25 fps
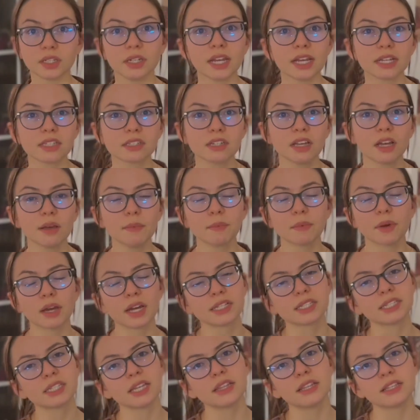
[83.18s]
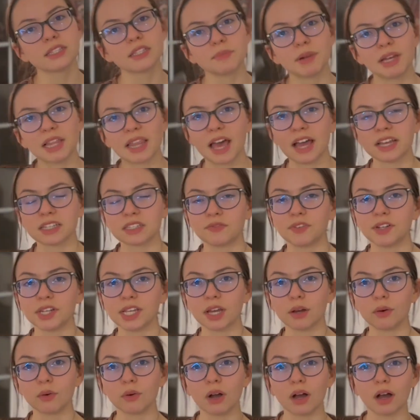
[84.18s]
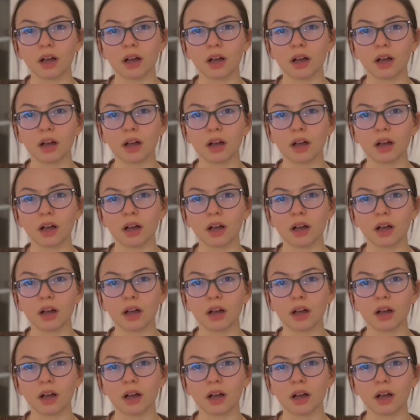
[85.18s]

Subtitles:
Next up, I said this in my last video,